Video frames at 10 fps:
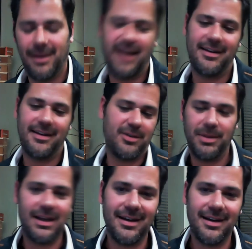well, I, I didn't hope
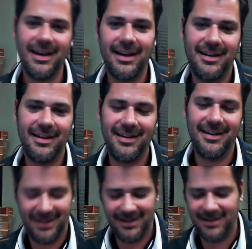that you got them I all didn't, right.
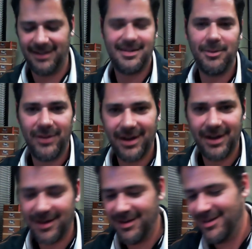Didn't you, you, you
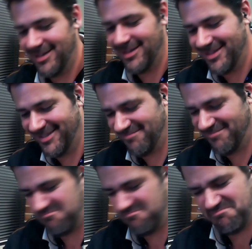didn't try to win. It doesn't
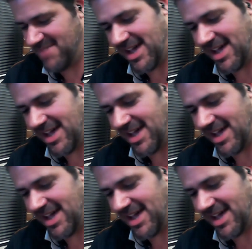seem fair.